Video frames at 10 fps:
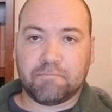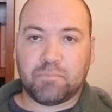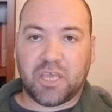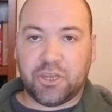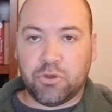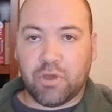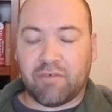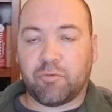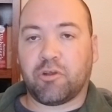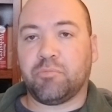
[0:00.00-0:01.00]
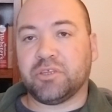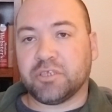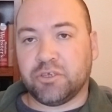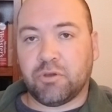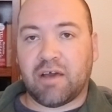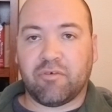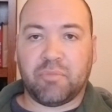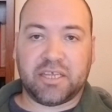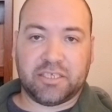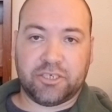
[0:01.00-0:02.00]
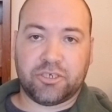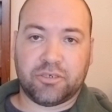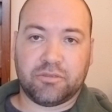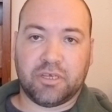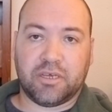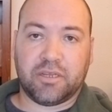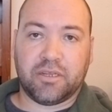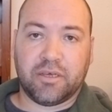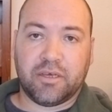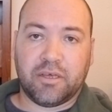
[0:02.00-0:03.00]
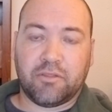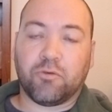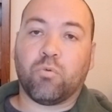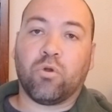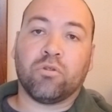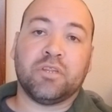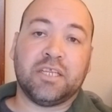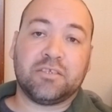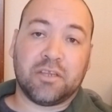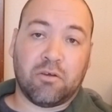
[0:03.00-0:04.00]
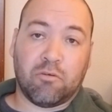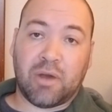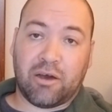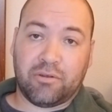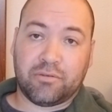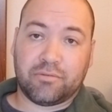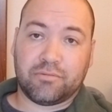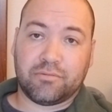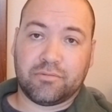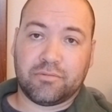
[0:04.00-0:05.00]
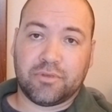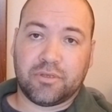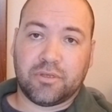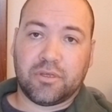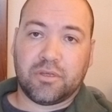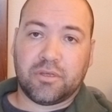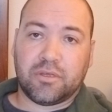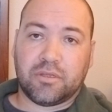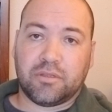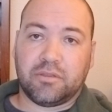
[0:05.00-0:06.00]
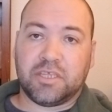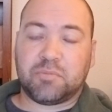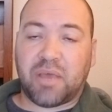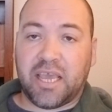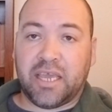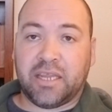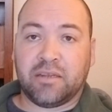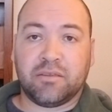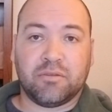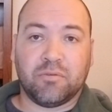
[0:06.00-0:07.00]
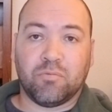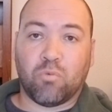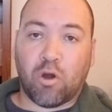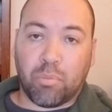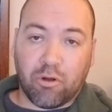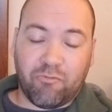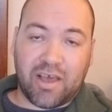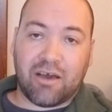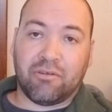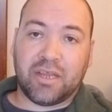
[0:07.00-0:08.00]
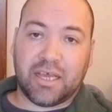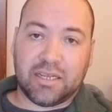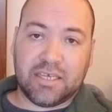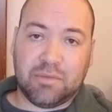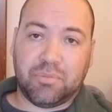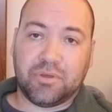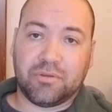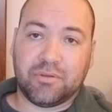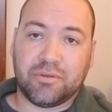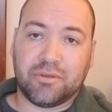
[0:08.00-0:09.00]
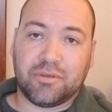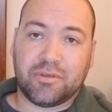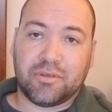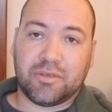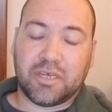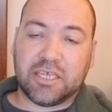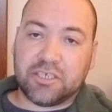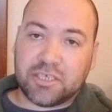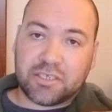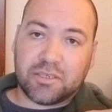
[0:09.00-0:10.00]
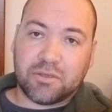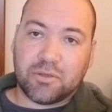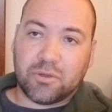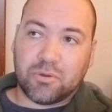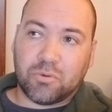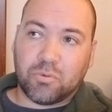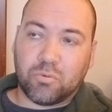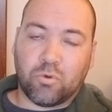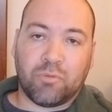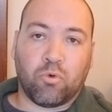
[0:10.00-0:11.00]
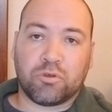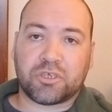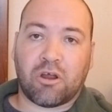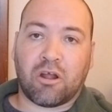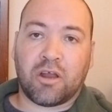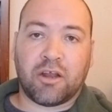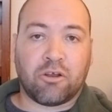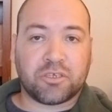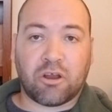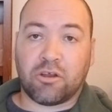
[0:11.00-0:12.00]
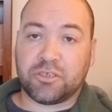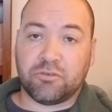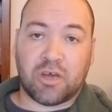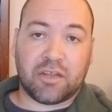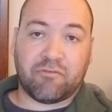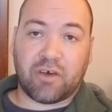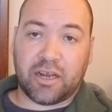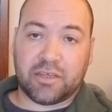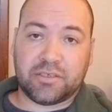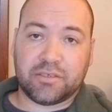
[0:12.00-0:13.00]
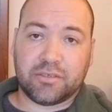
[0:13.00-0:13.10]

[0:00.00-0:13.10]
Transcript: And you have a purpose and you have a message that the world needs to know about. This pain, while profound and deep, is just one more scar, and our scars do not define us.